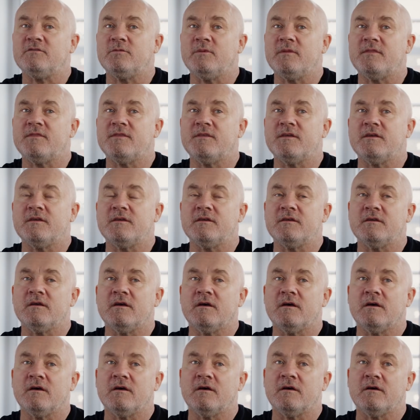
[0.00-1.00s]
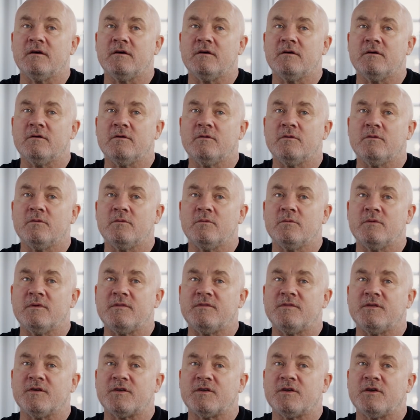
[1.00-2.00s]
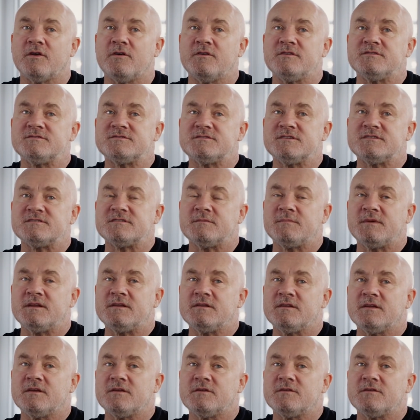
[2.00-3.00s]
with the currencies, I mean